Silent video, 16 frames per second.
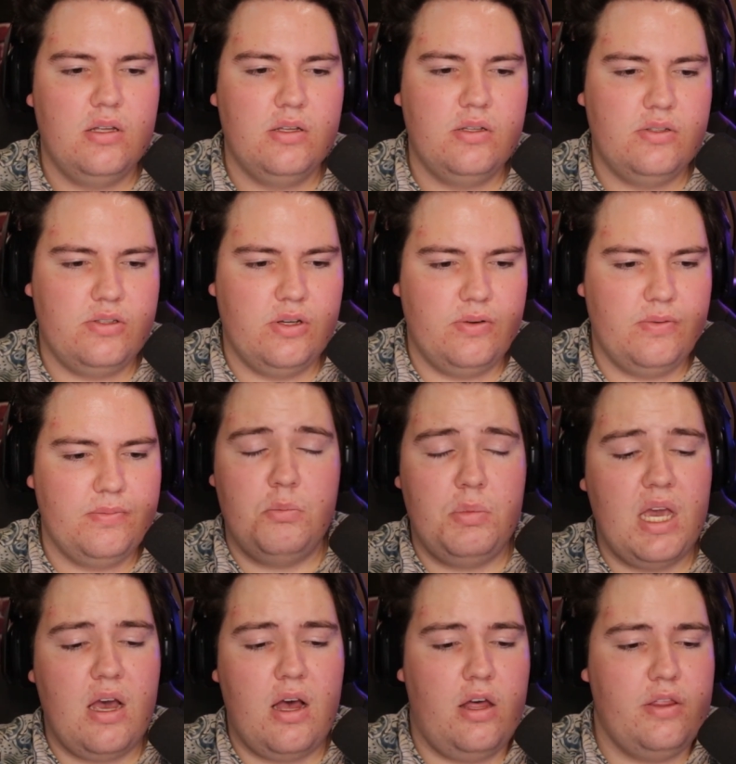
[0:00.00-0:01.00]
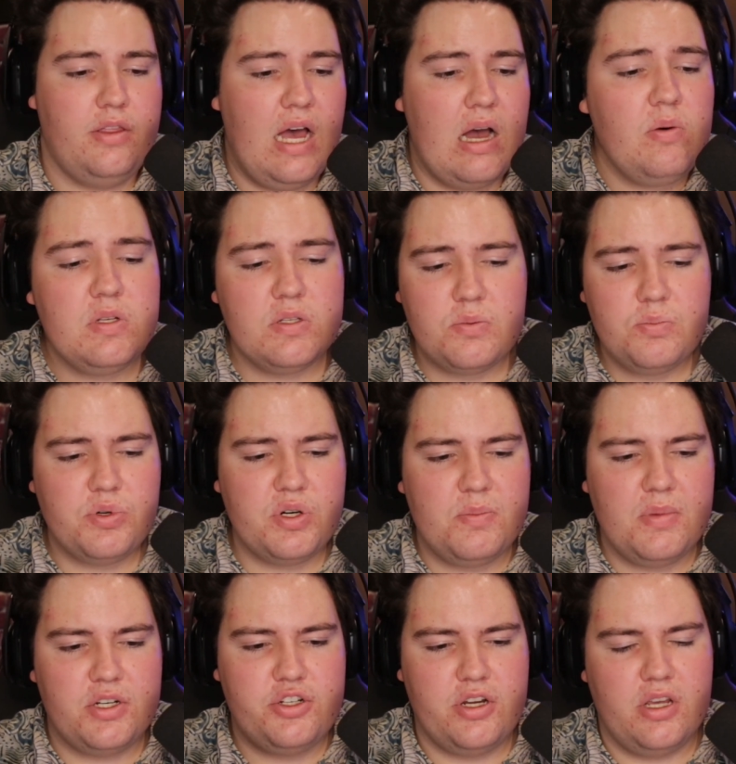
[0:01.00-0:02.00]
So yeah, that was pretty
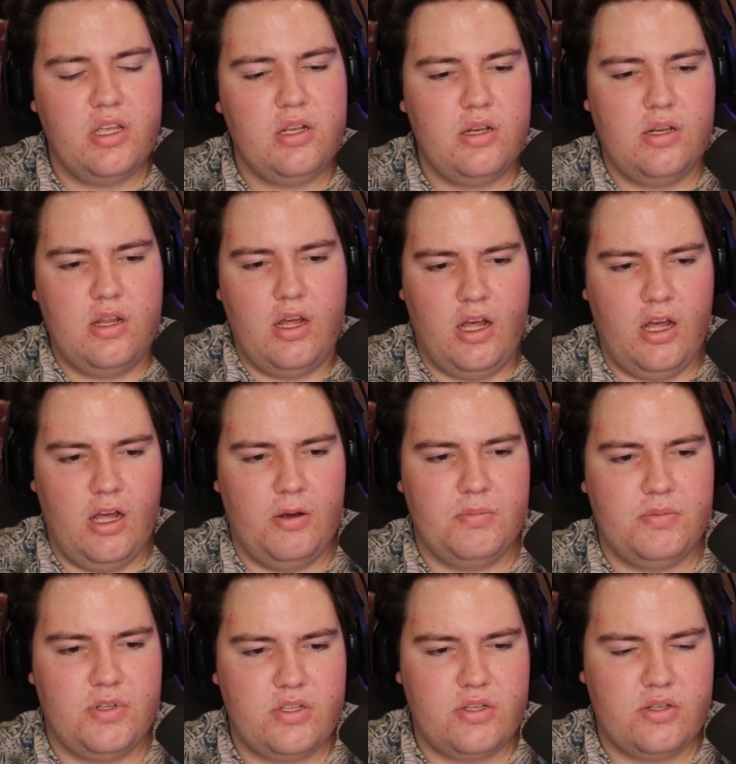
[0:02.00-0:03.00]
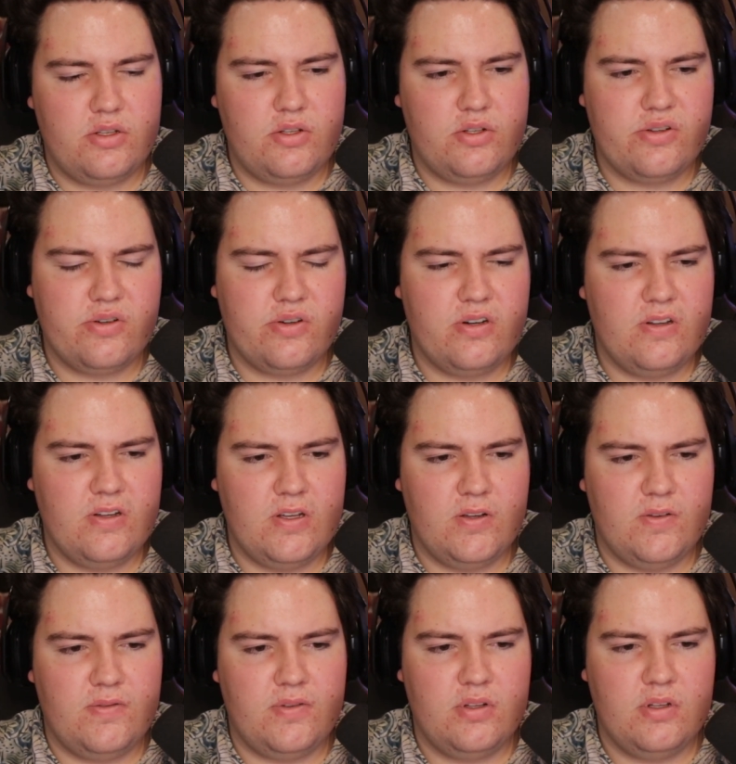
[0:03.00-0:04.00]
much it. Just sort
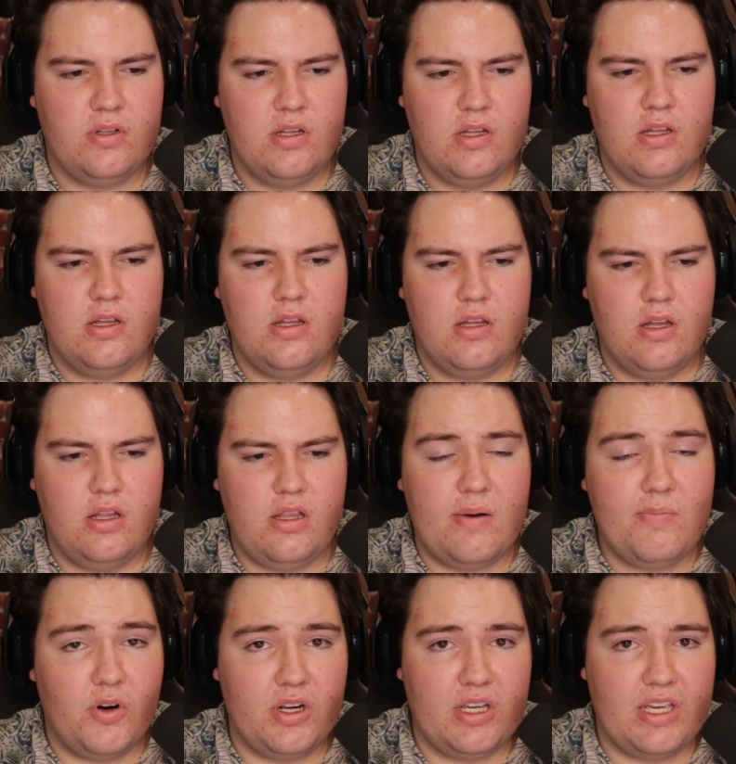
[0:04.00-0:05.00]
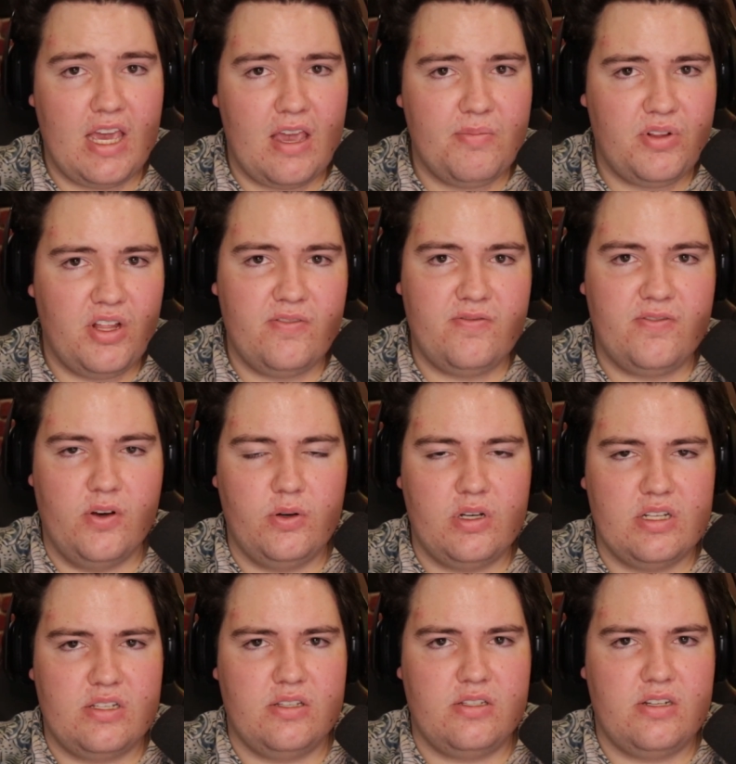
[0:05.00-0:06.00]
of a lot more gameplay
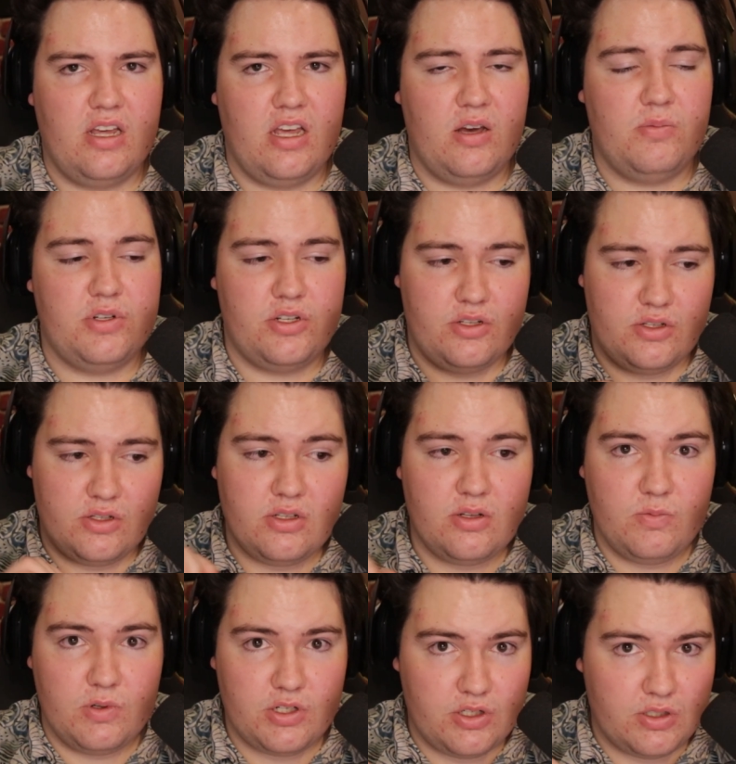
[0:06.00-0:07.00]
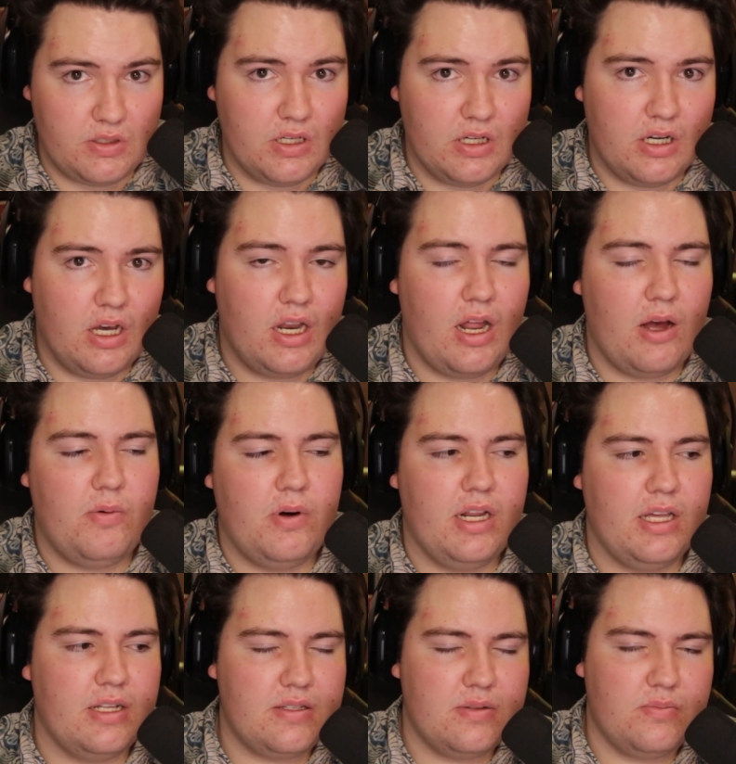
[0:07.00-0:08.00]
focus this time, which is good. I want
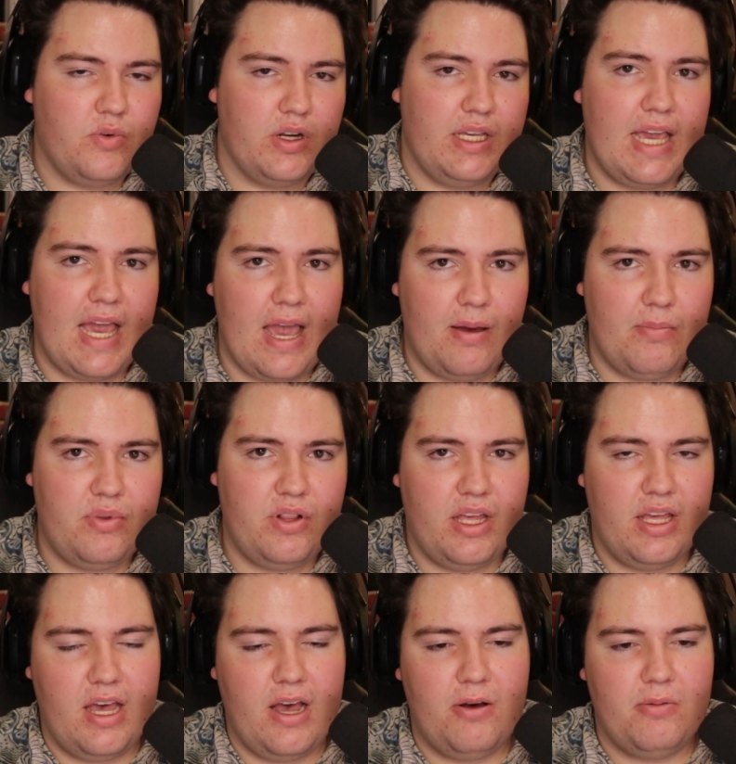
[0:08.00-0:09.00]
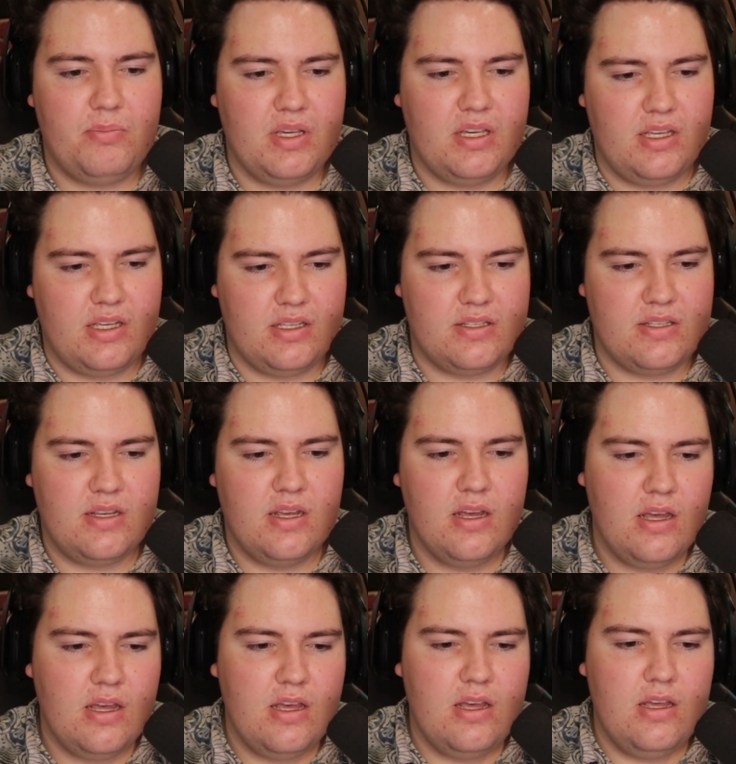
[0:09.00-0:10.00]
to get some more gameplay out because
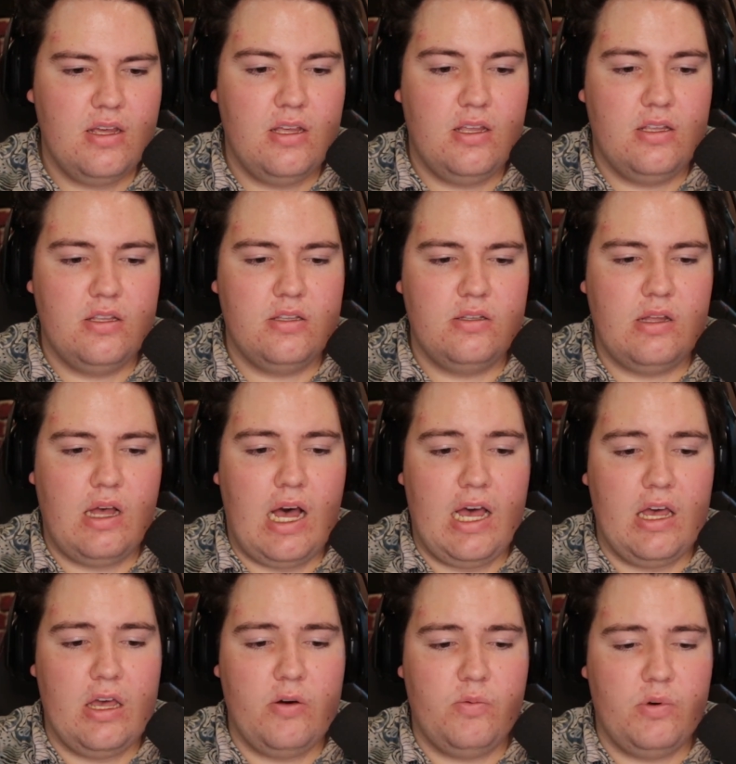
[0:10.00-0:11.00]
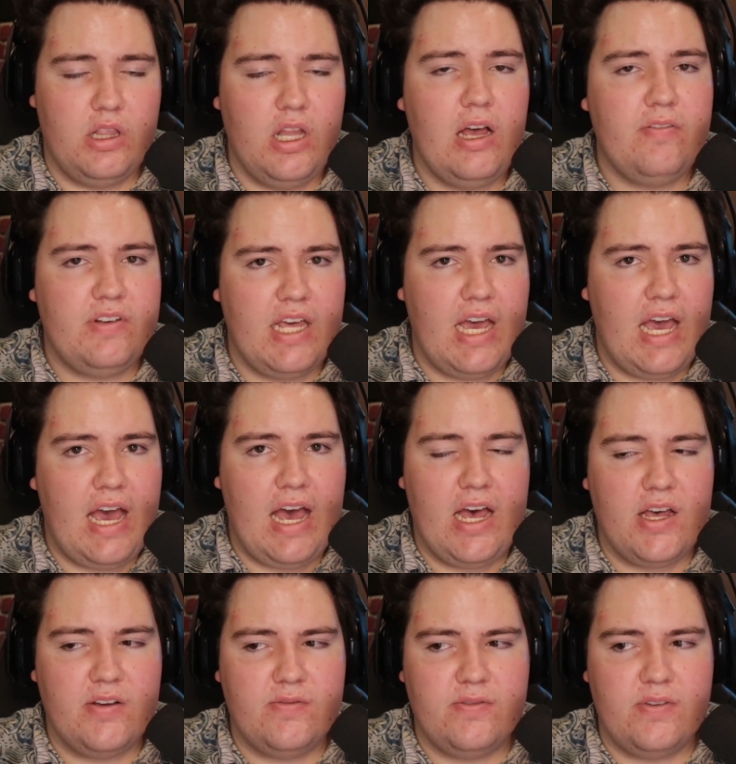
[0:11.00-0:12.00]
I would love to
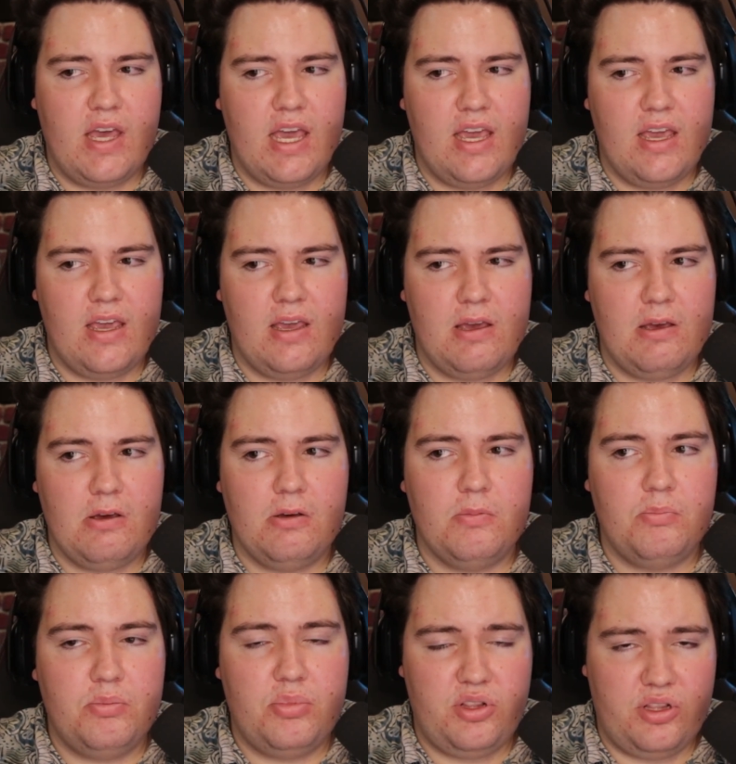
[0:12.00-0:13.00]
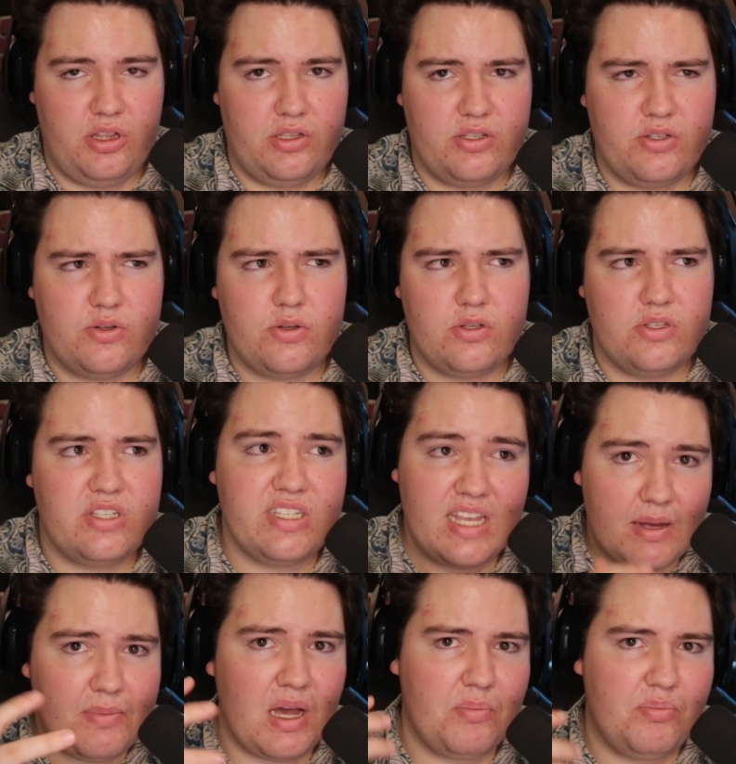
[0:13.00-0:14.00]
have a
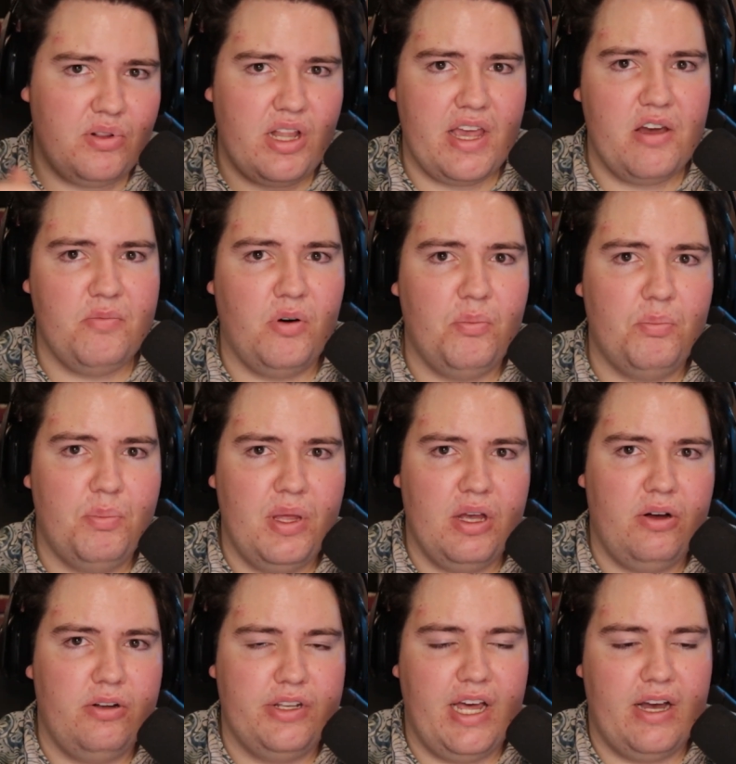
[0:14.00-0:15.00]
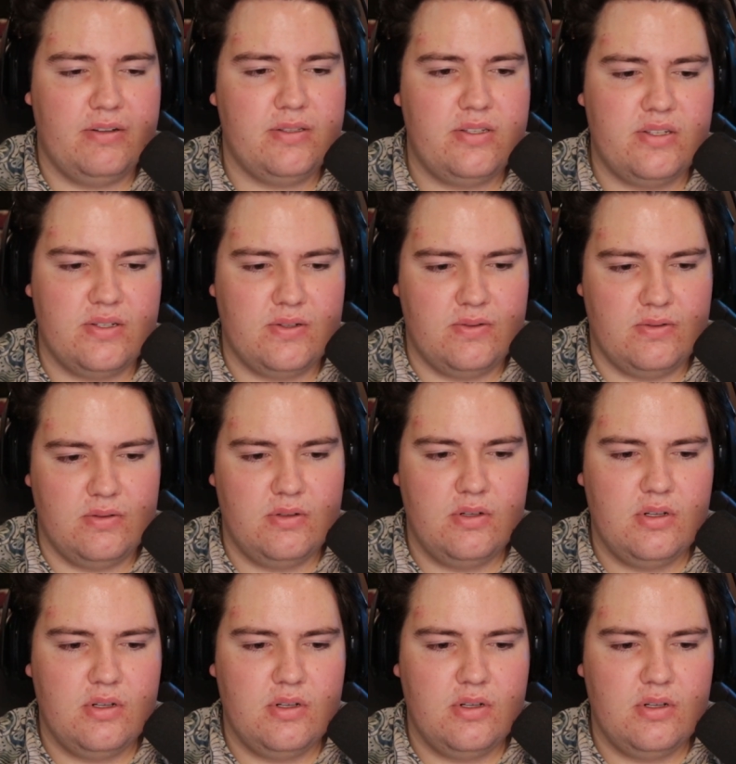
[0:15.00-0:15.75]
semi-playable build out soon.